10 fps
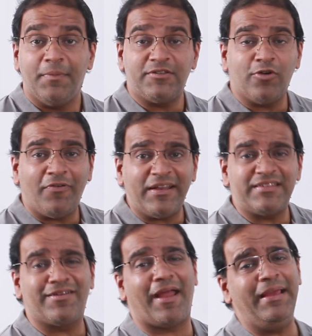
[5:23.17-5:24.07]
But so far
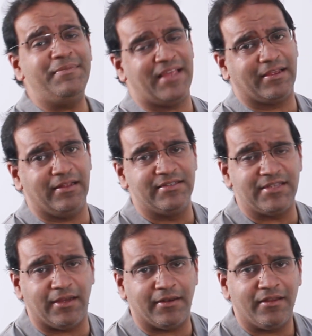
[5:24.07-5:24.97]
as crimes are
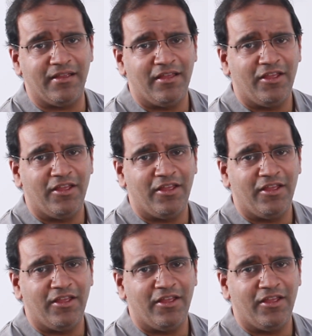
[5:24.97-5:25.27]
concerned,